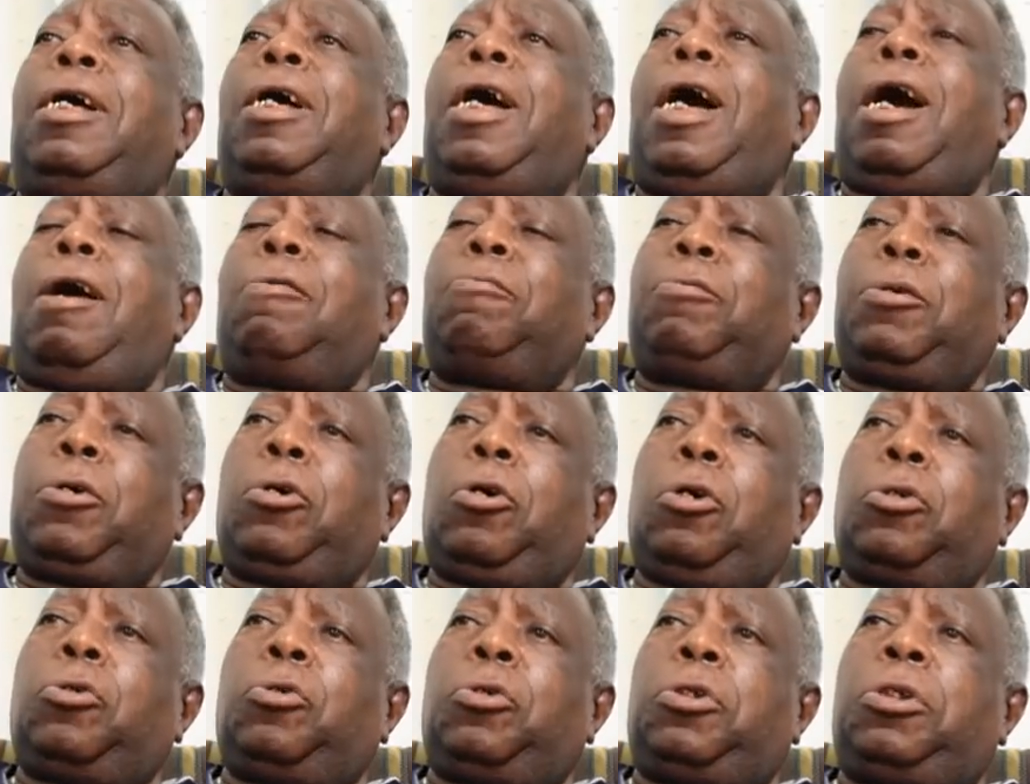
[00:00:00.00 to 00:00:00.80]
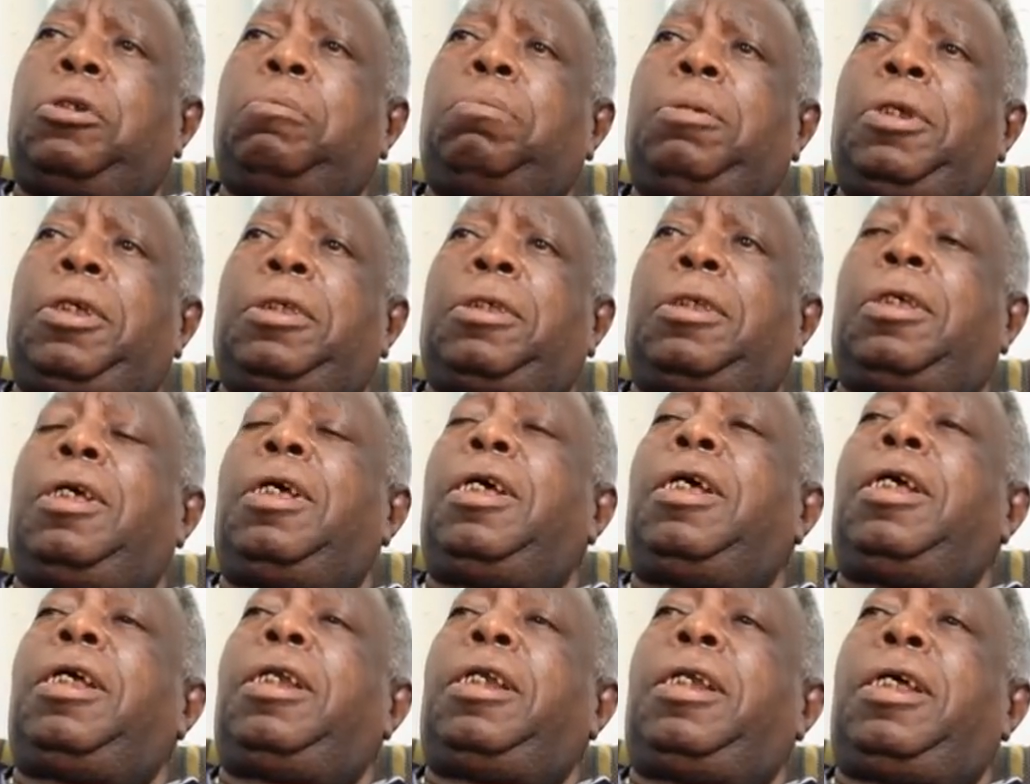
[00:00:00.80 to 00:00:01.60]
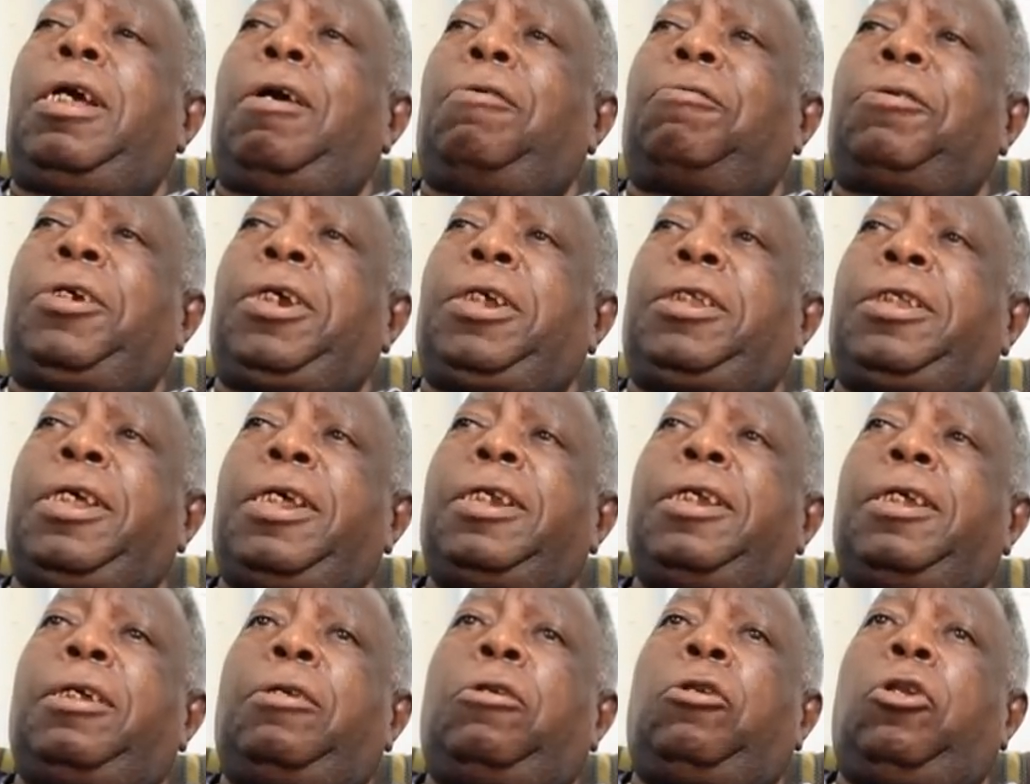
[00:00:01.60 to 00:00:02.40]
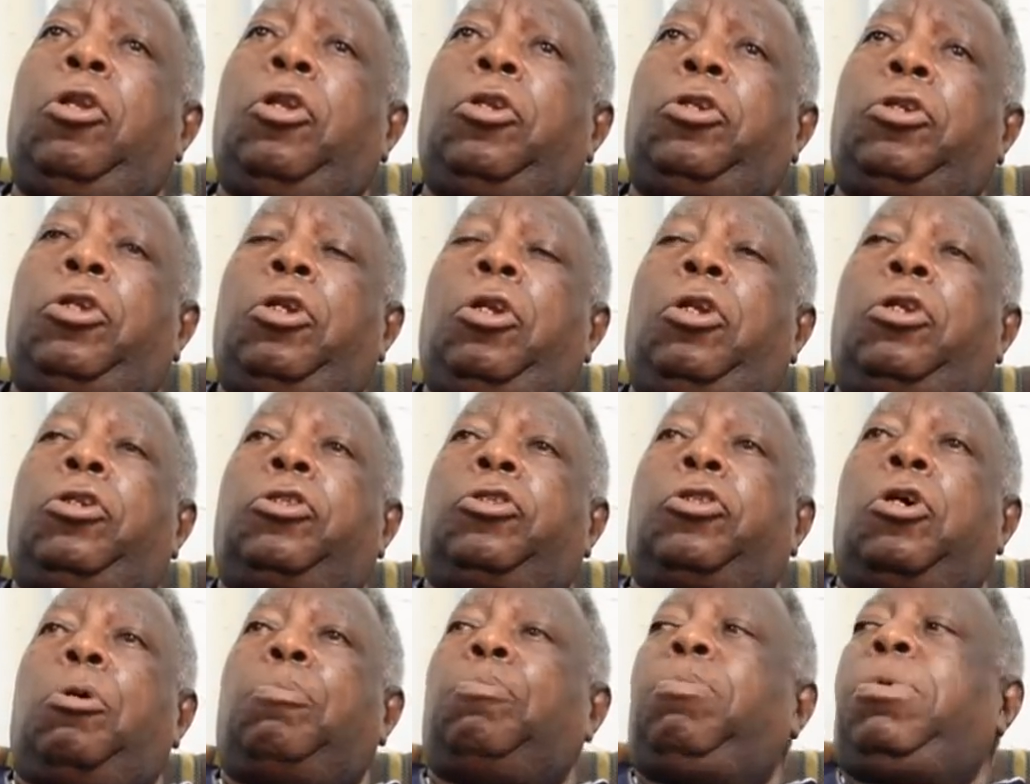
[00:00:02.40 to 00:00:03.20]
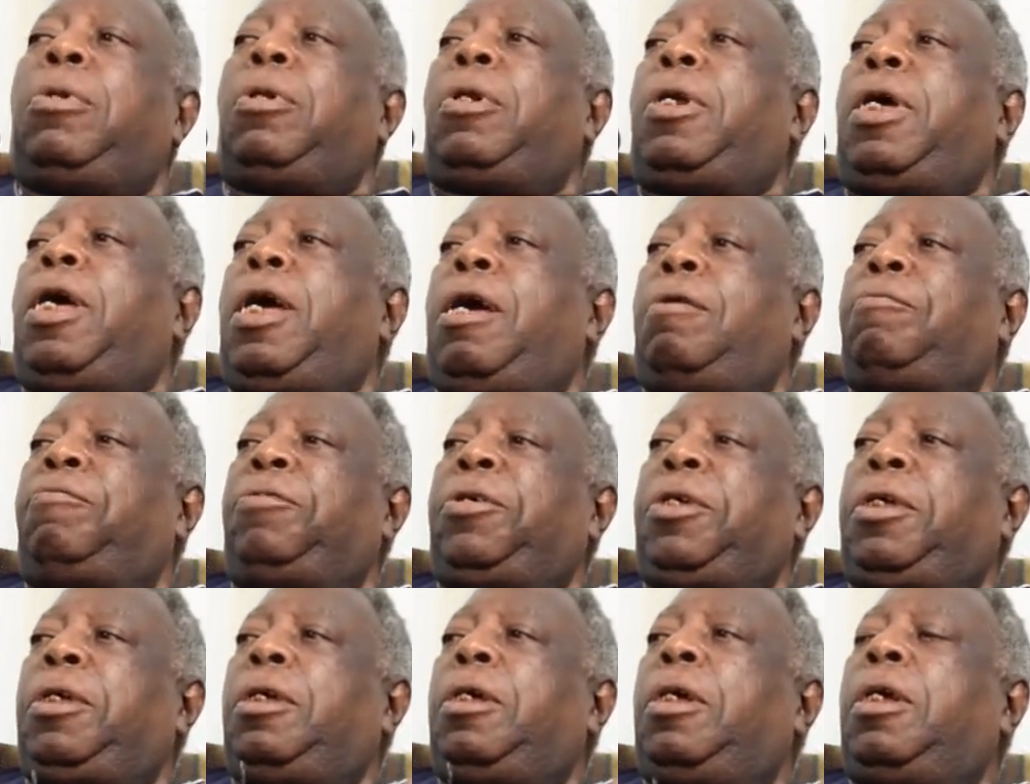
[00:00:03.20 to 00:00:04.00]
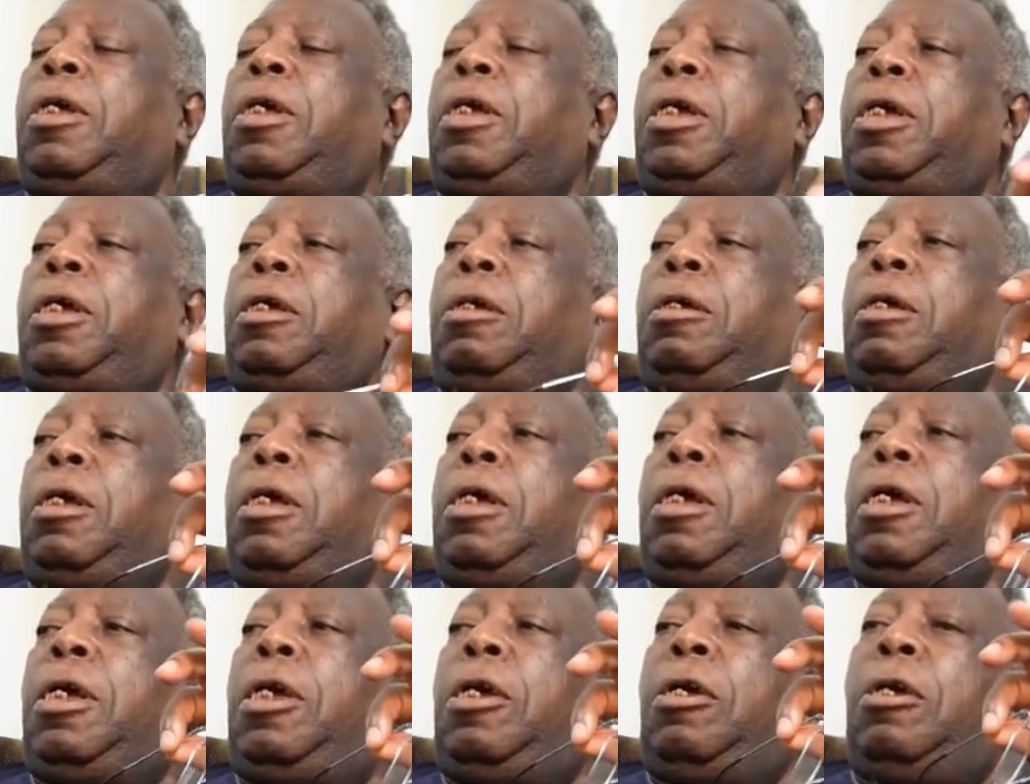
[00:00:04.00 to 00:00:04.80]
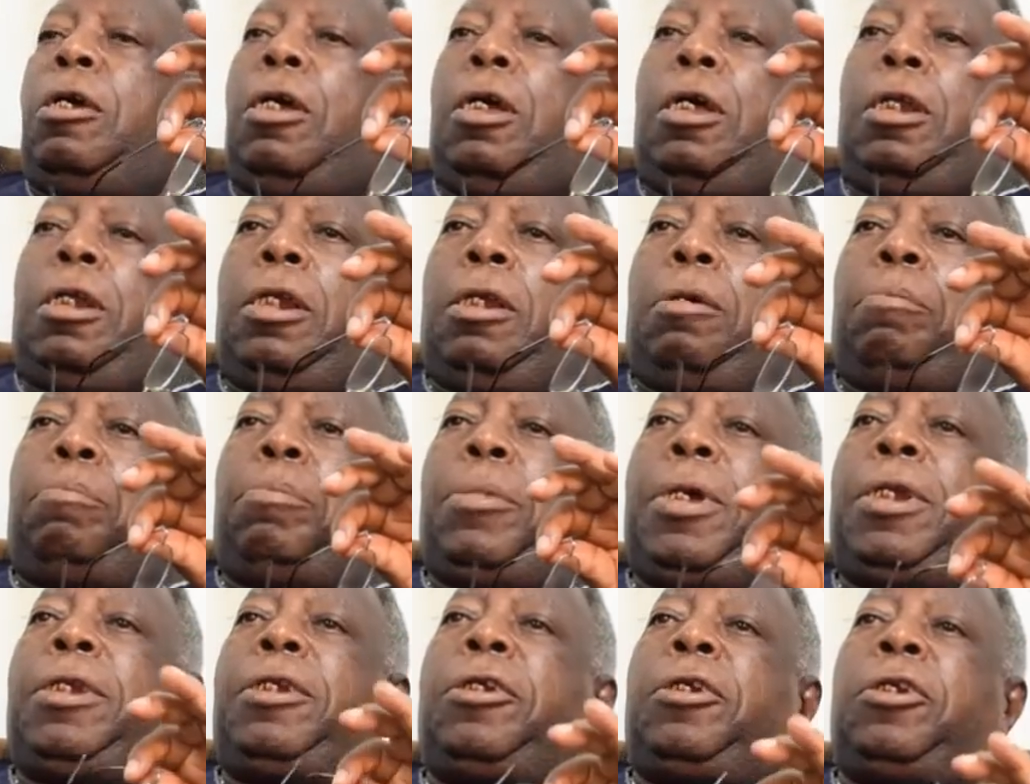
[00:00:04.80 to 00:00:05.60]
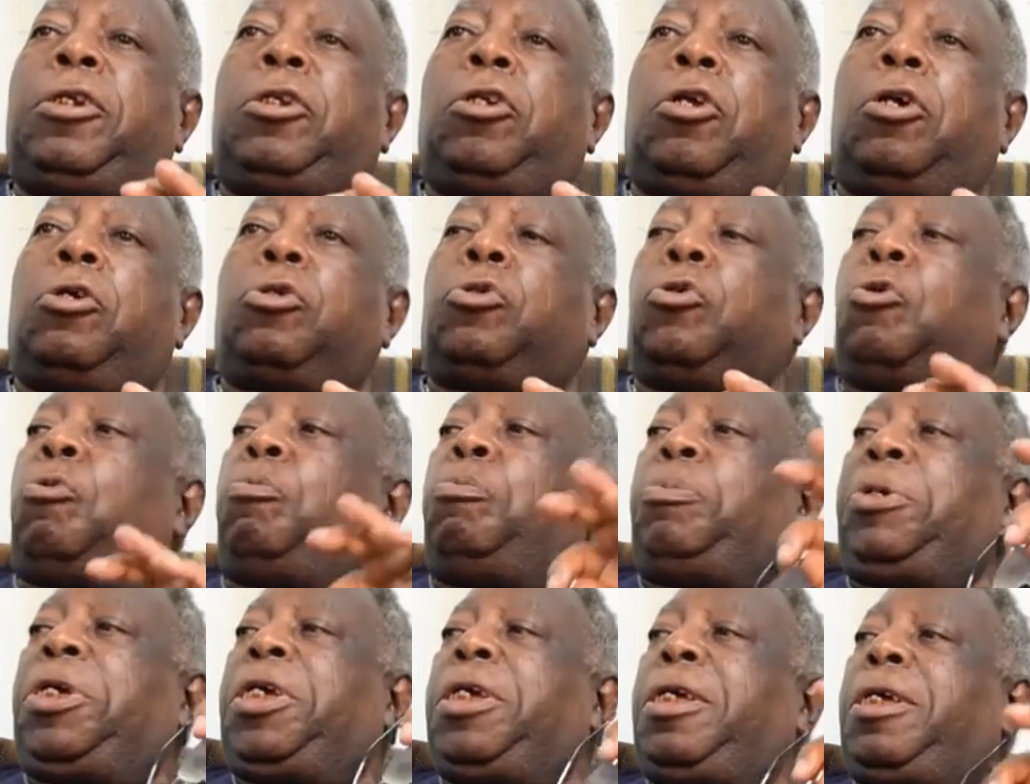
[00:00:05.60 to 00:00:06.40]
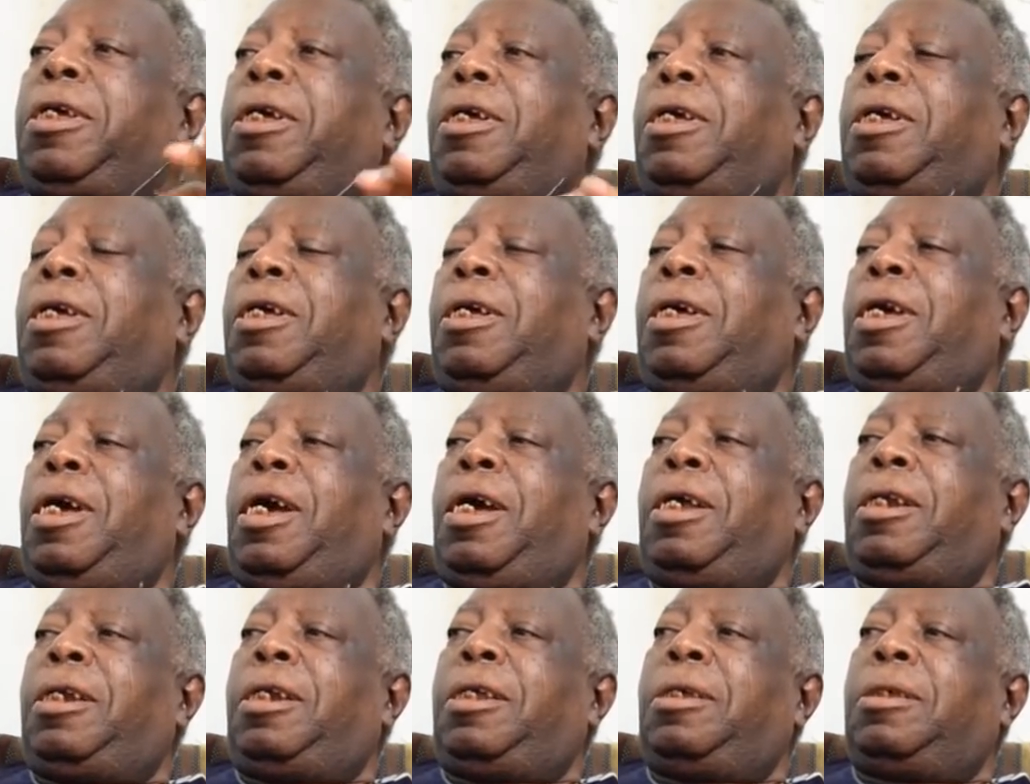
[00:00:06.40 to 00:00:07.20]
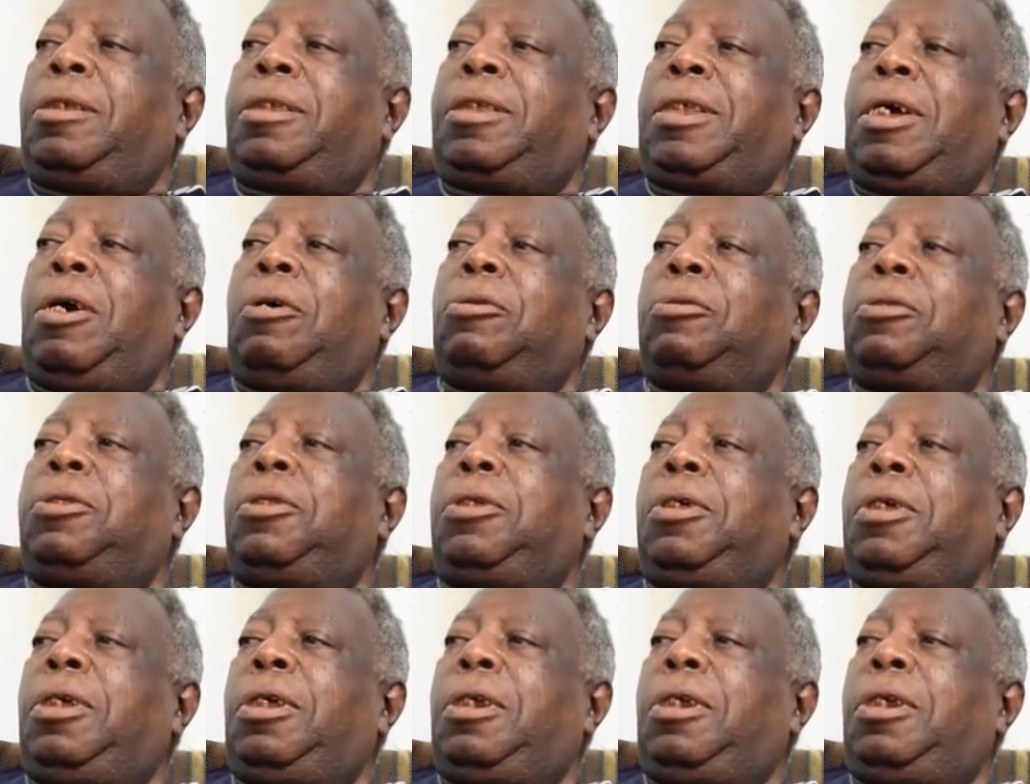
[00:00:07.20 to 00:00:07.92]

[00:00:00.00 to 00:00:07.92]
have we got to this place. They have created a top-heavy. They made the North so big, and the southwest